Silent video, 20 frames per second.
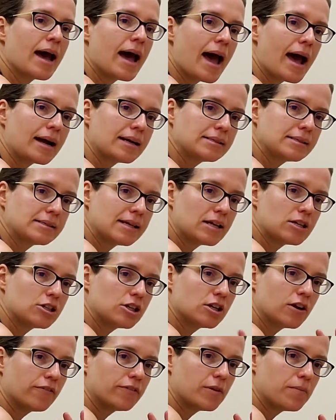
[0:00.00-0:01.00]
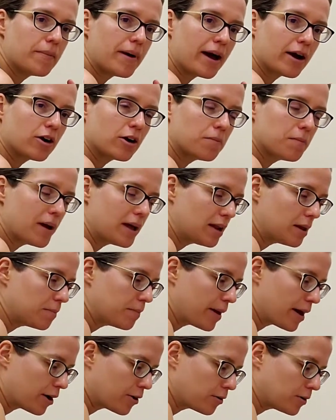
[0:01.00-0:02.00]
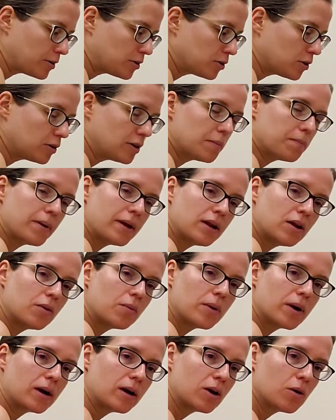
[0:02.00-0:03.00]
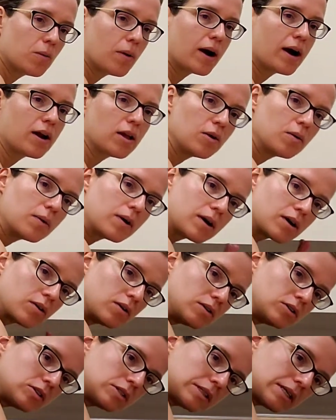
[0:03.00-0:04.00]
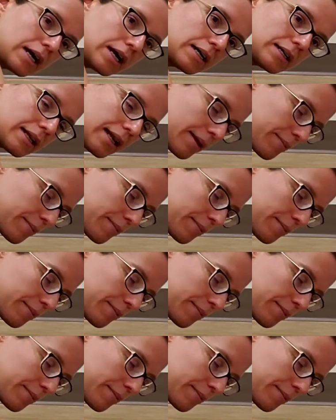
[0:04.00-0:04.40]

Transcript: extension of the back or bending backwards. So depending on where you are going to start